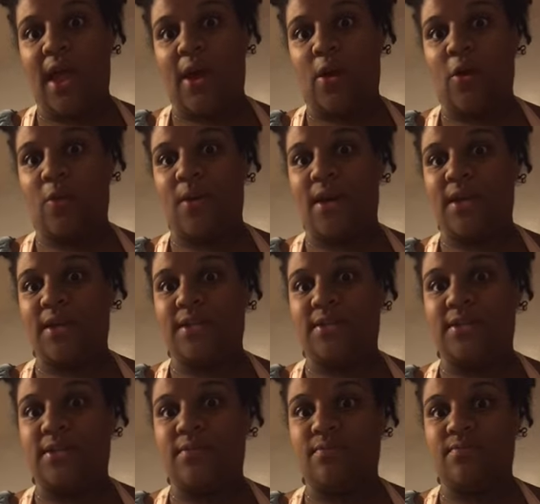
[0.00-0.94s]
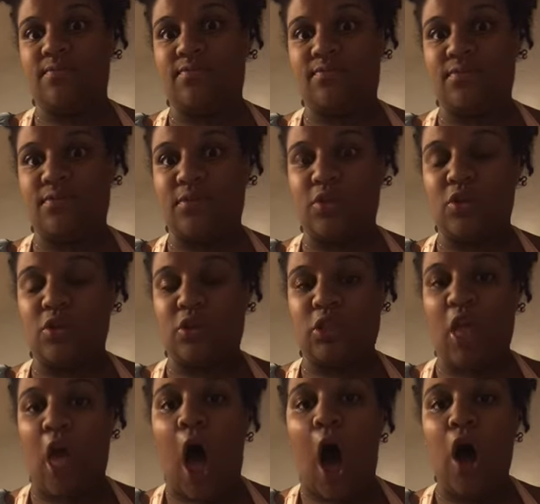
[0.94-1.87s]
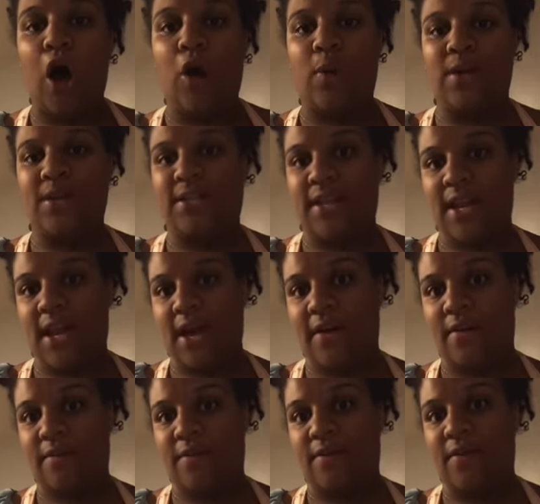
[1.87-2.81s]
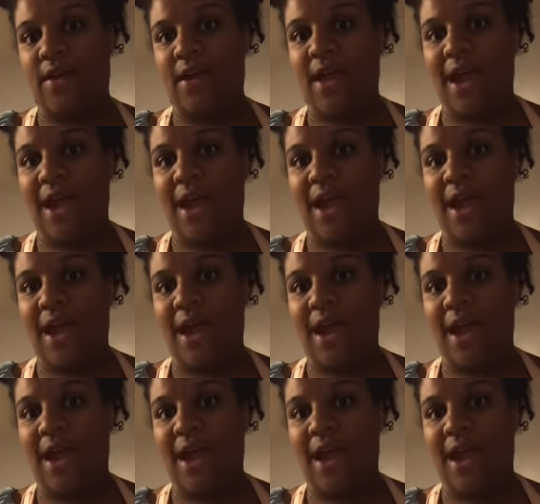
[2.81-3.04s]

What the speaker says: And always love